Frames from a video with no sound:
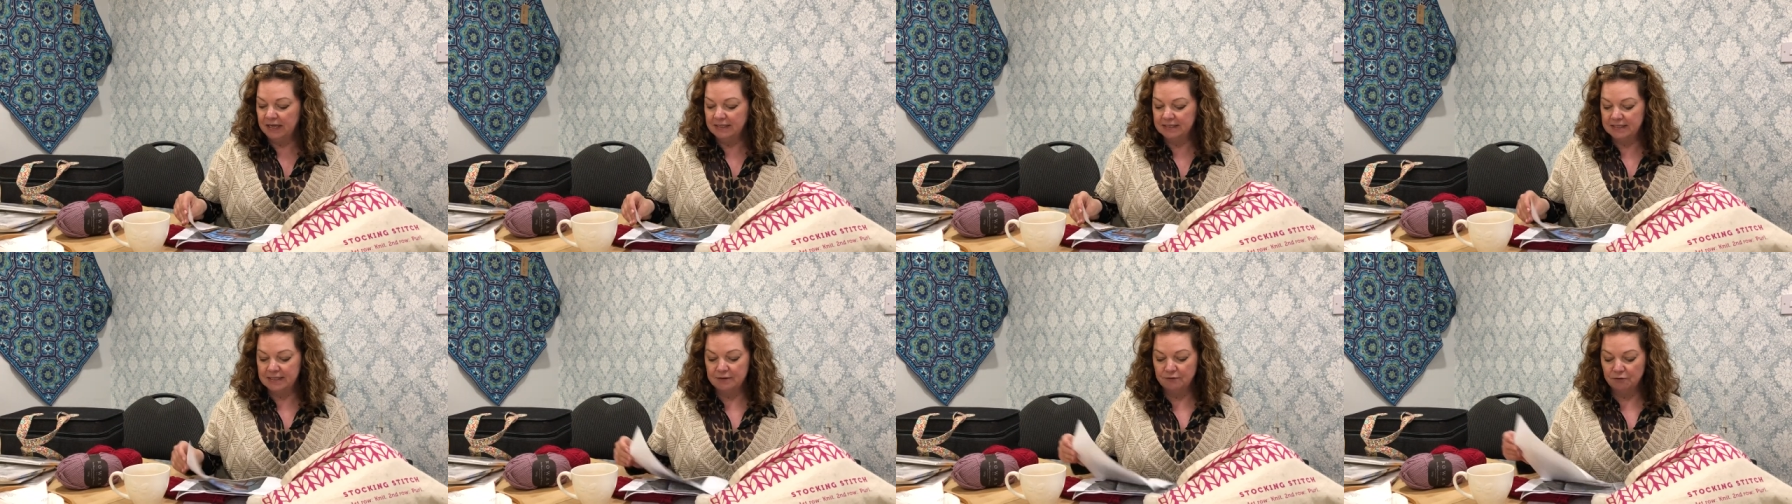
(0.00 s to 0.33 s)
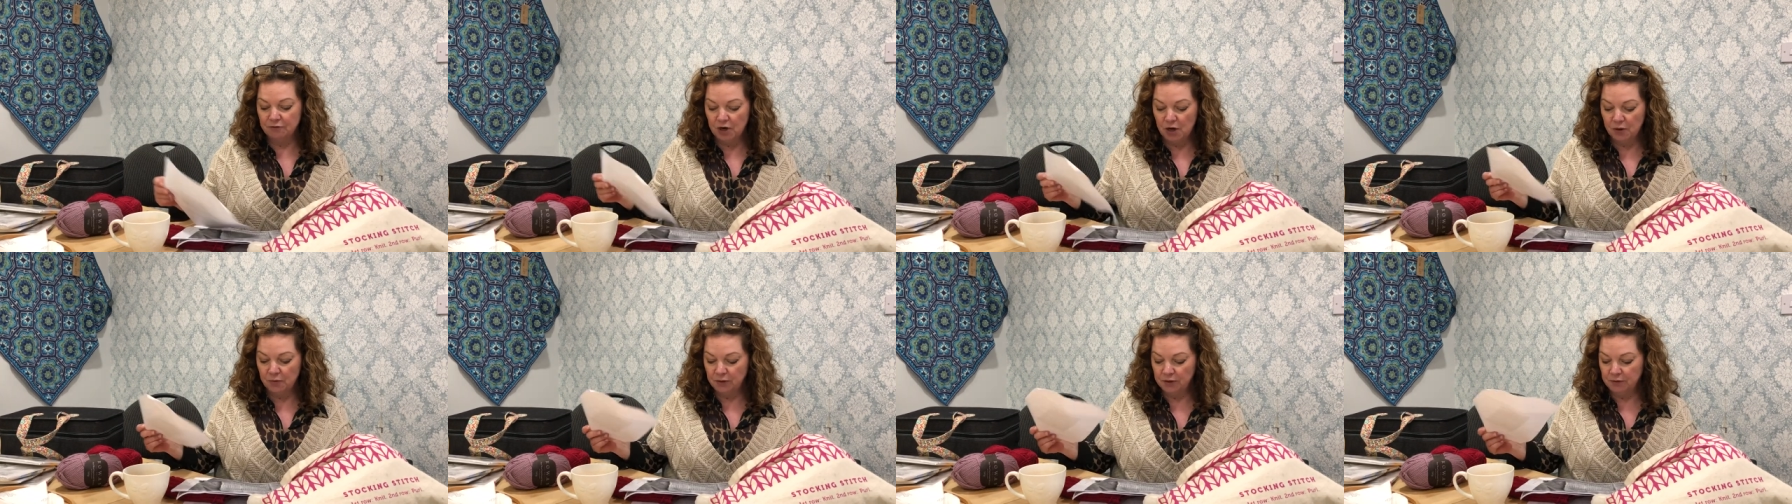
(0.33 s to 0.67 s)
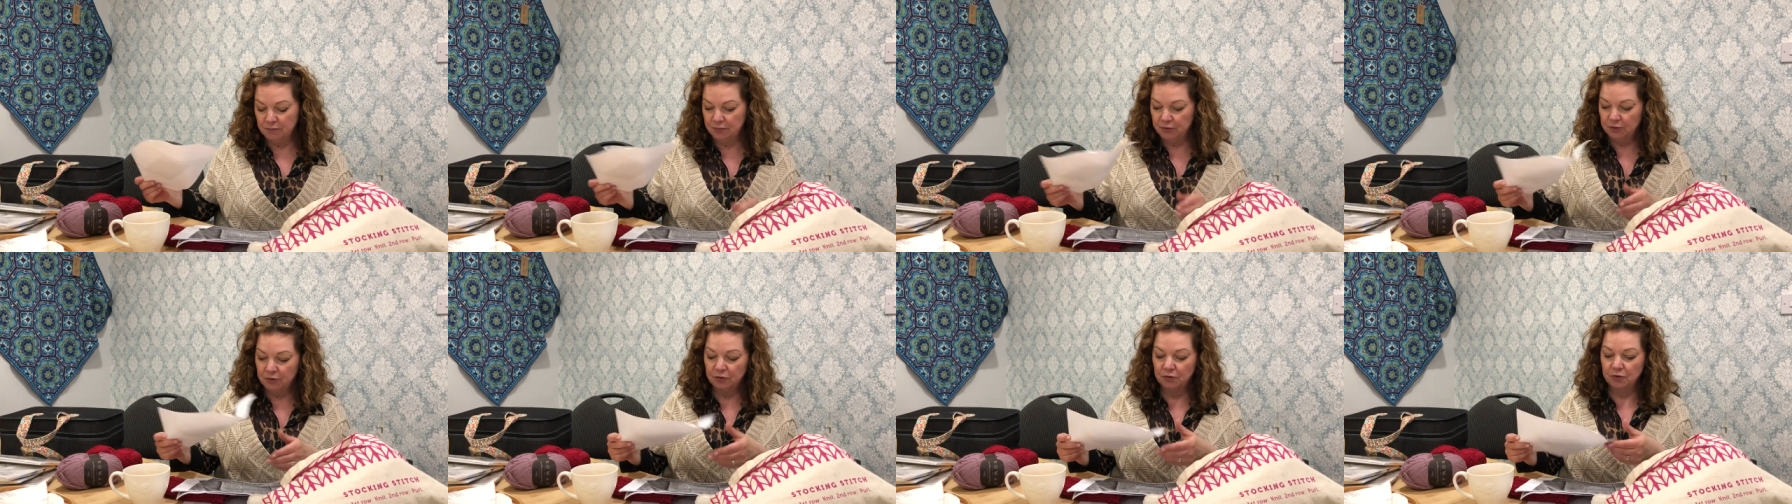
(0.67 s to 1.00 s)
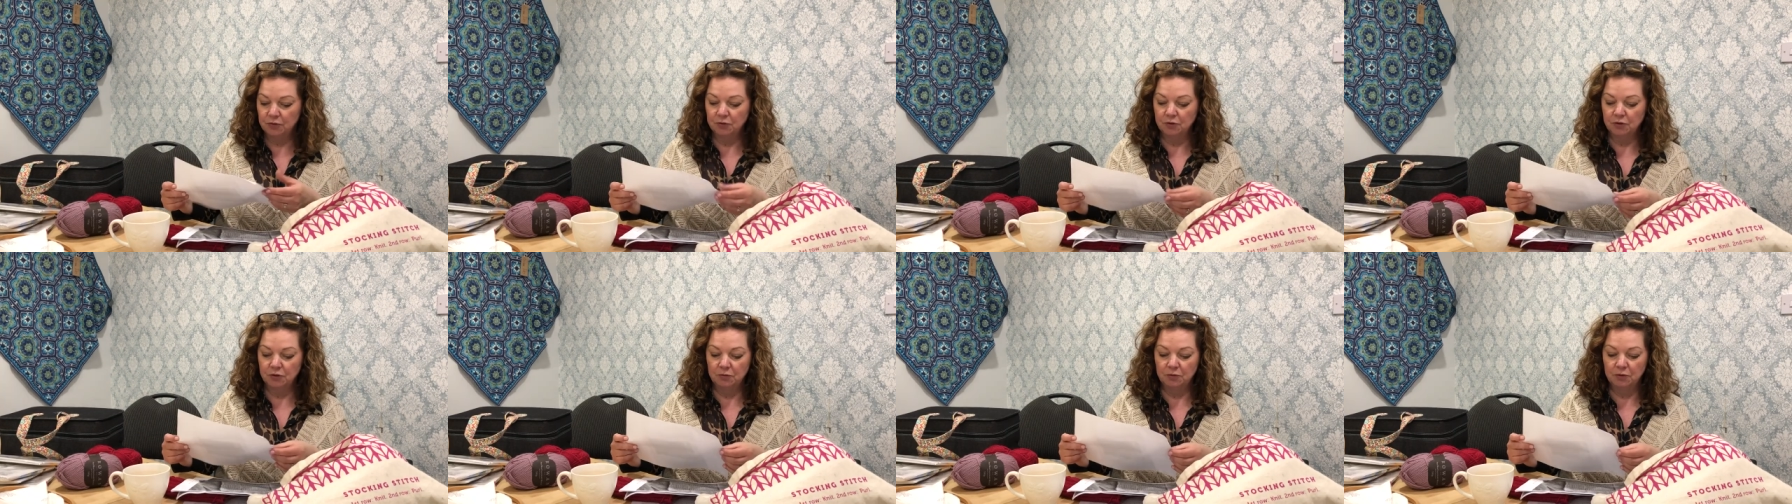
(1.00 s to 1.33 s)
It's in Rowan Pure
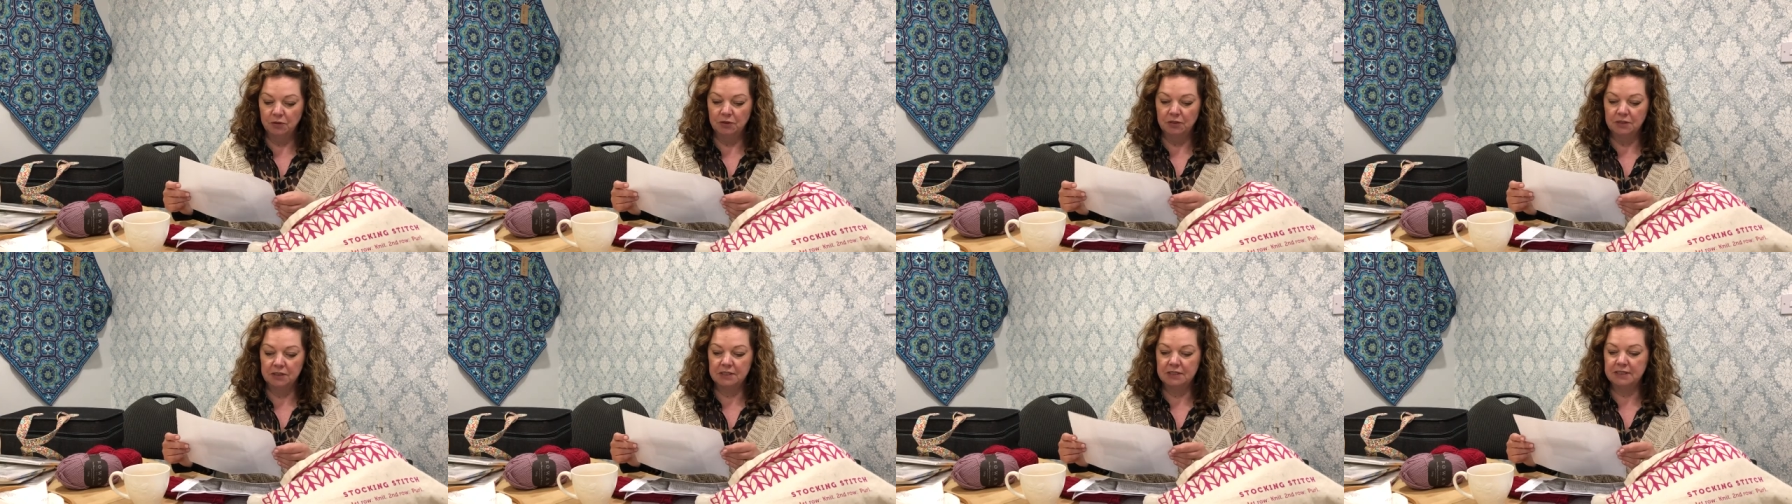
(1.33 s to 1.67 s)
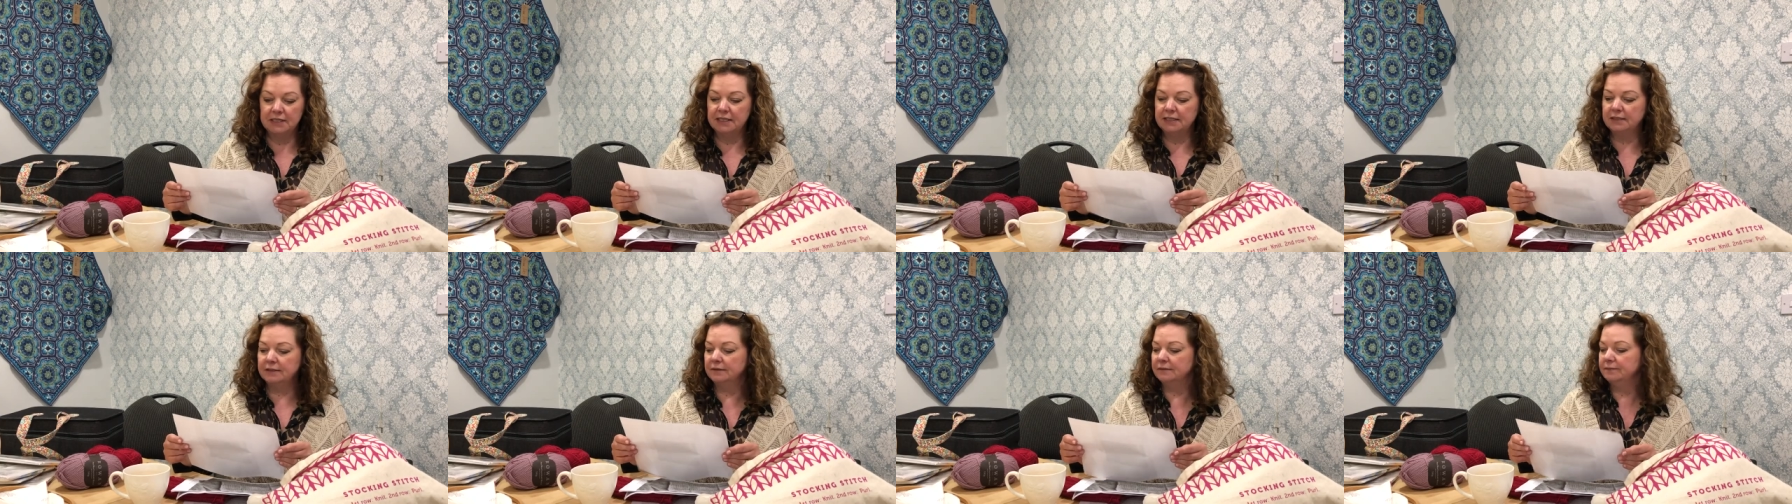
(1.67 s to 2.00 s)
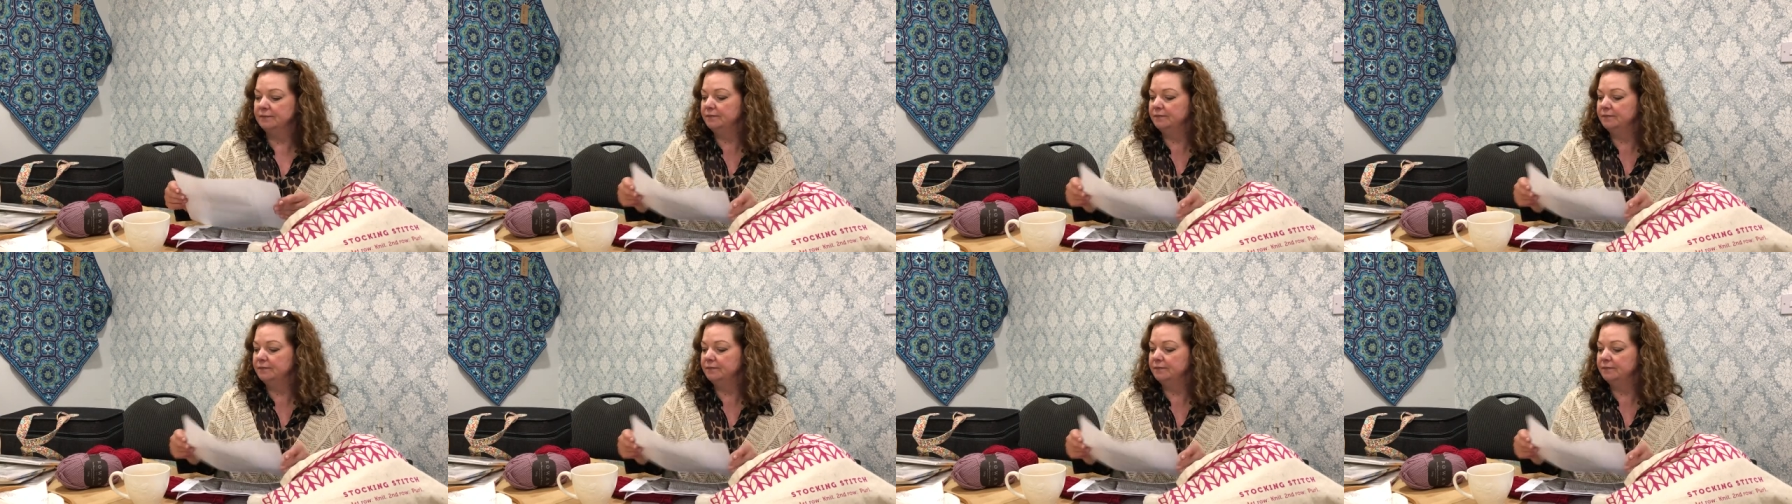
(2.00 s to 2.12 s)
Wool Worsted.